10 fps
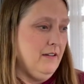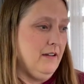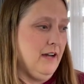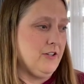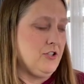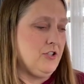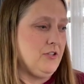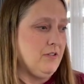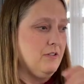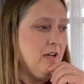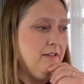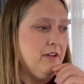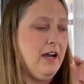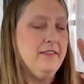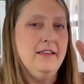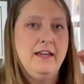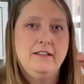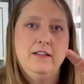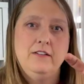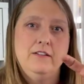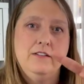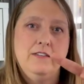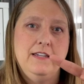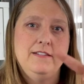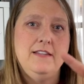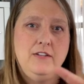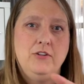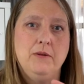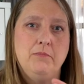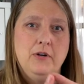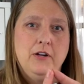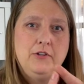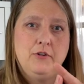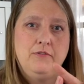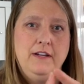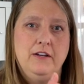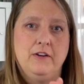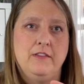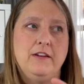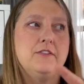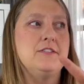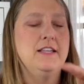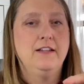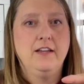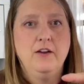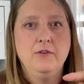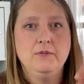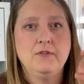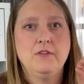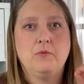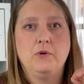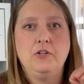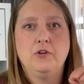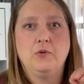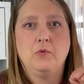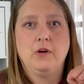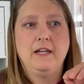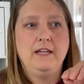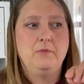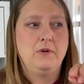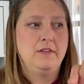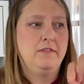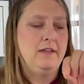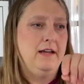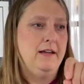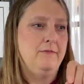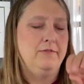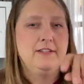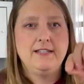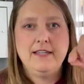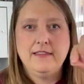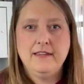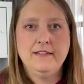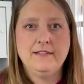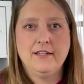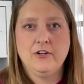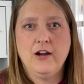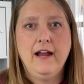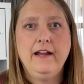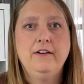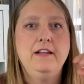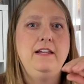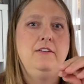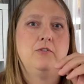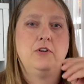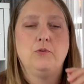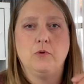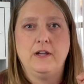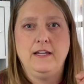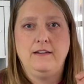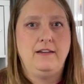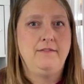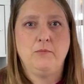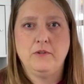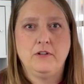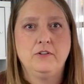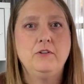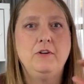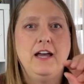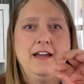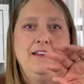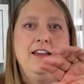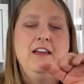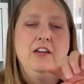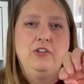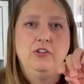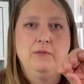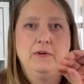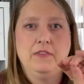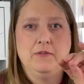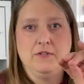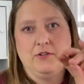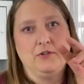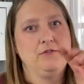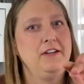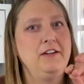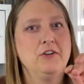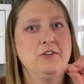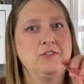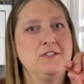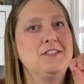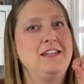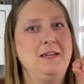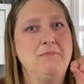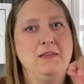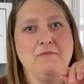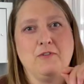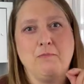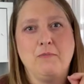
gosh, I've gotten like little things that you can put on your finger that are silicone, so that when you're working with fussy things that you're ironing, or you're working even with a glue gun, you can put those on your fingers to keep them from